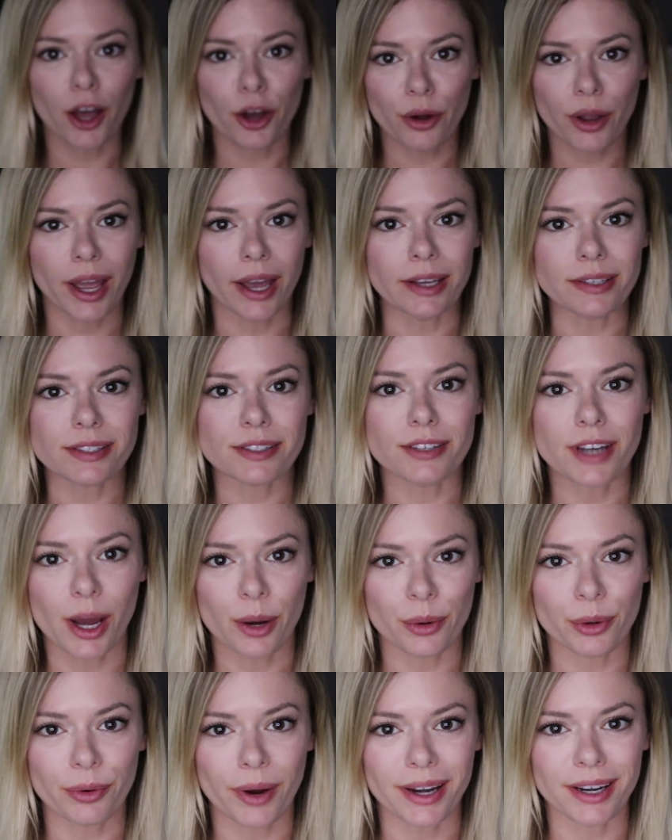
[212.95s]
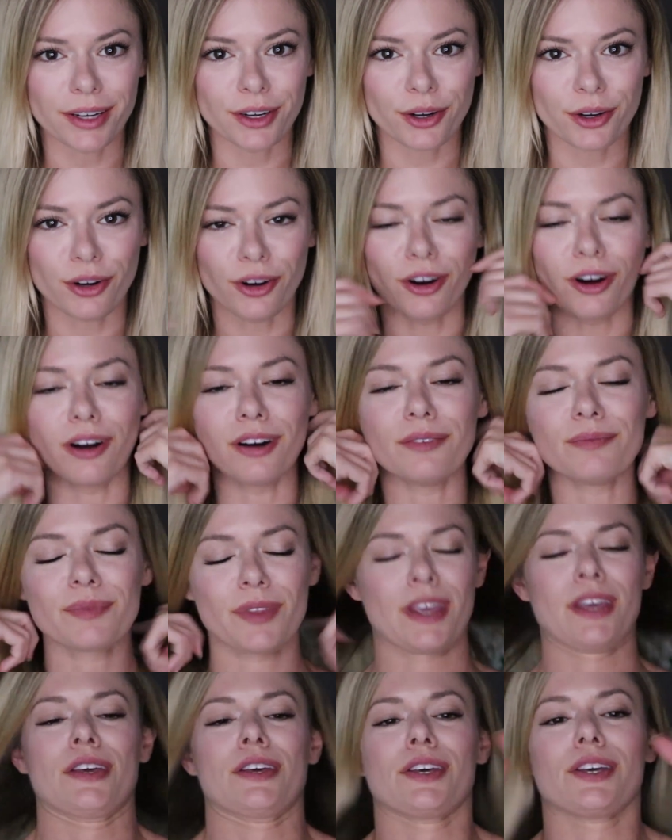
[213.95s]
Okay, so now we're ready to curl.
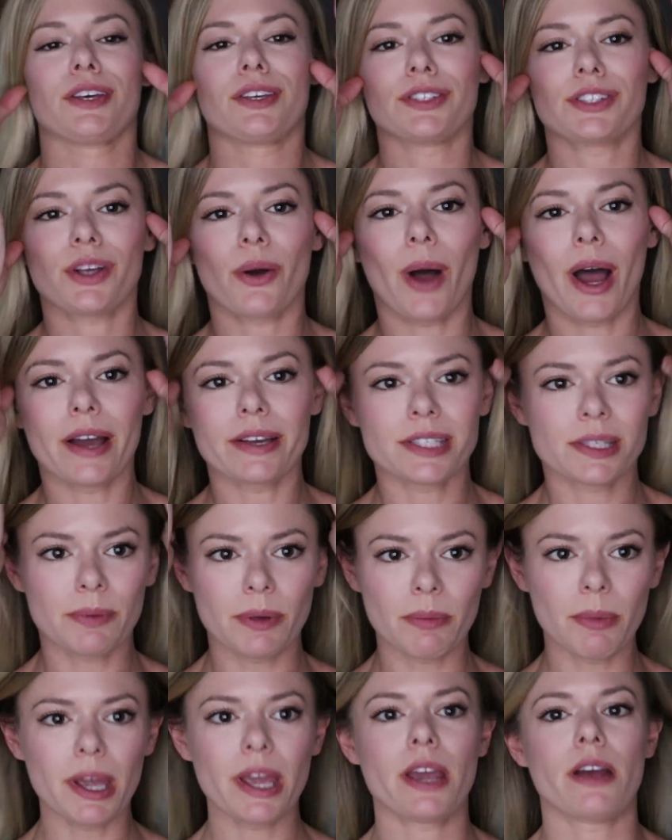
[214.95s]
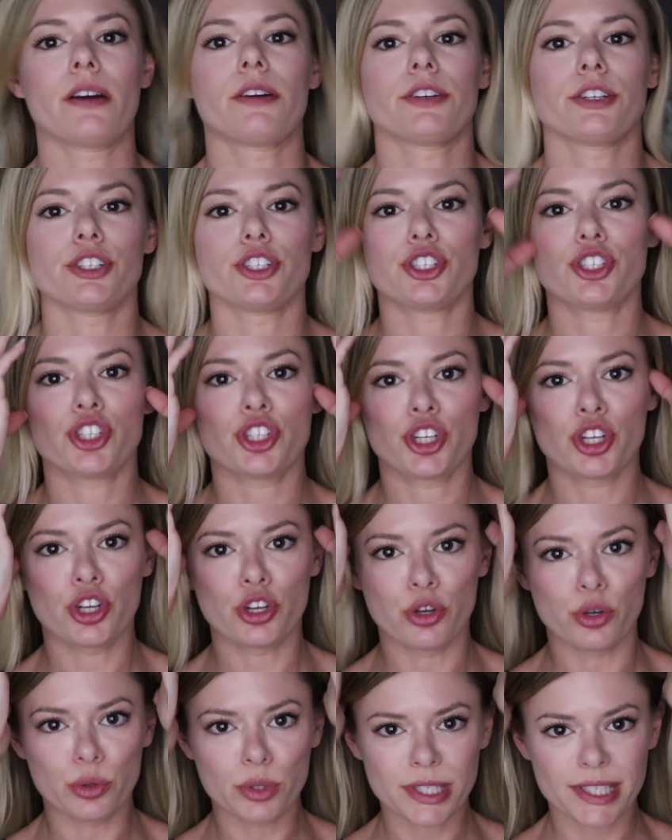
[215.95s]
So I split my hair into
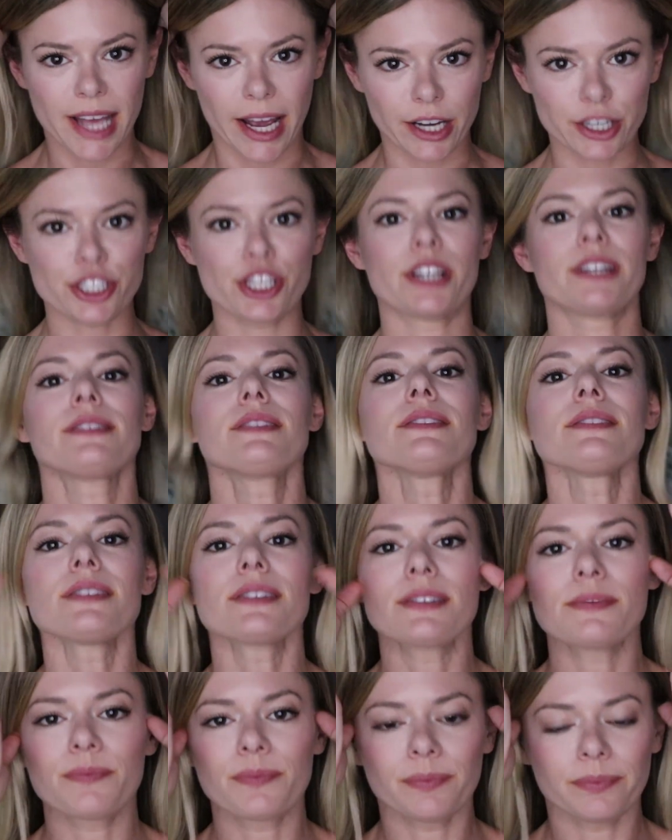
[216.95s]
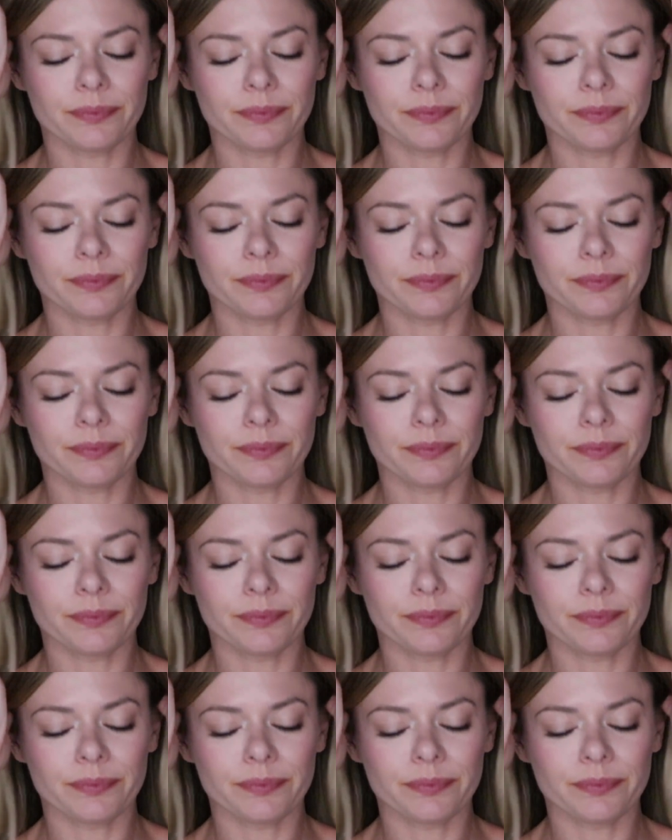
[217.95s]
2 sections.